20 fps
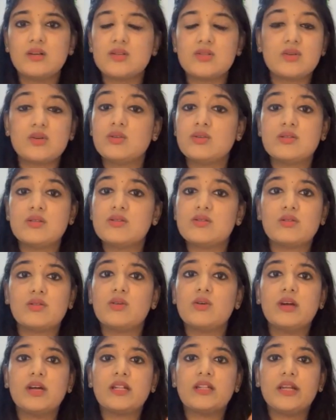sources,
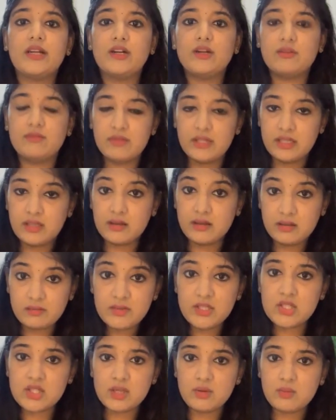and then when the
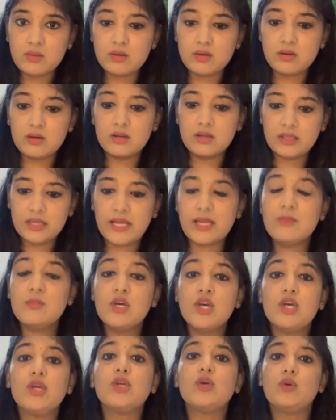revision time,
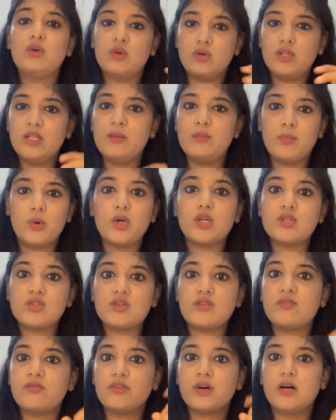you'll know the
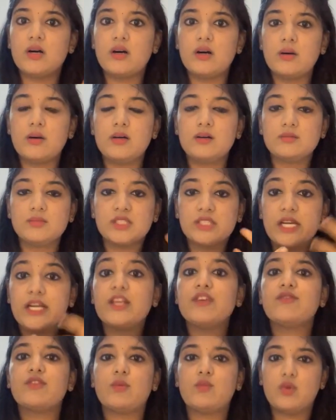importance of
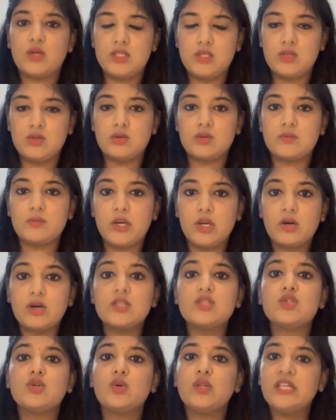studying from one source,
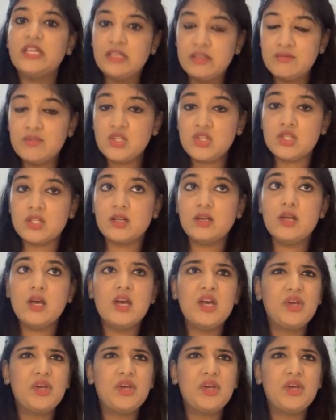because during revision